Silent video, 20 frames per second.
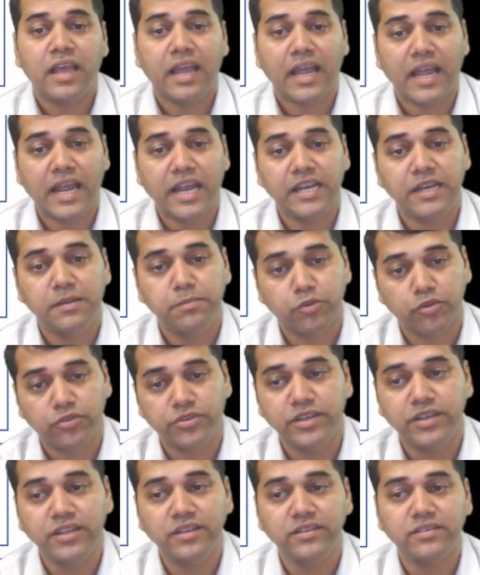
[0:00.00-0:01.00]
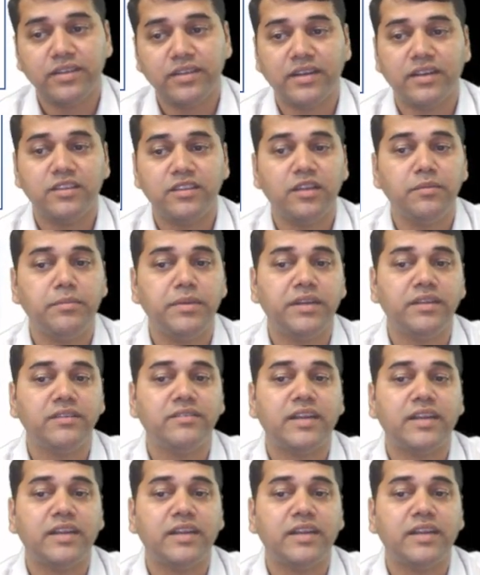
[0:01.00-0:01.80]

and proceedings at other meetings